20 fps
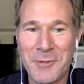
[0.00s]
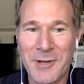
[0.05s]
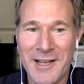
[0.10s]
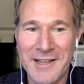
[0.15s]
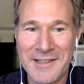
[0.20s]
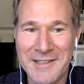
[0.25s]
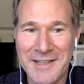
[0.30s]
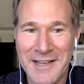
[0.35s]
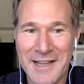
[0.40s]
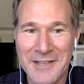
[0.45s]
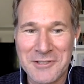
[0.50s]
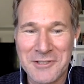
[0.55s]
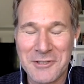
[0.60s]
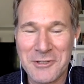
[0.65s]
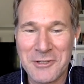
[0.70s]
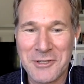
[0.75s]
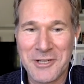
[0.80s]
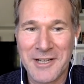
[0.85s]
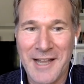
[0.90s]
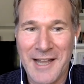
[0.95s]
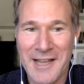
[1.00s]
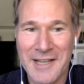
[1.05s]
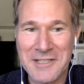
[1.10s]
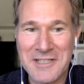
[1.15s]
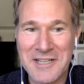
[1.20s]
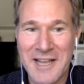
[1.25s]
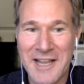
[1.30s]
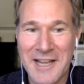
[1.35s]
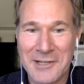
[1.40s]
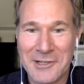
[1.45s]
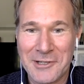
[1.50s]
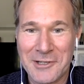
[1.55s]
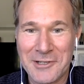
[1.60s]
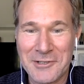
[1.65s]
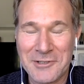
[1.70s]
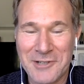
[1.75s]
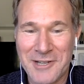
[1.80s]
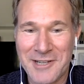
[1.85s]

podcast so you can hashtag her and yeah.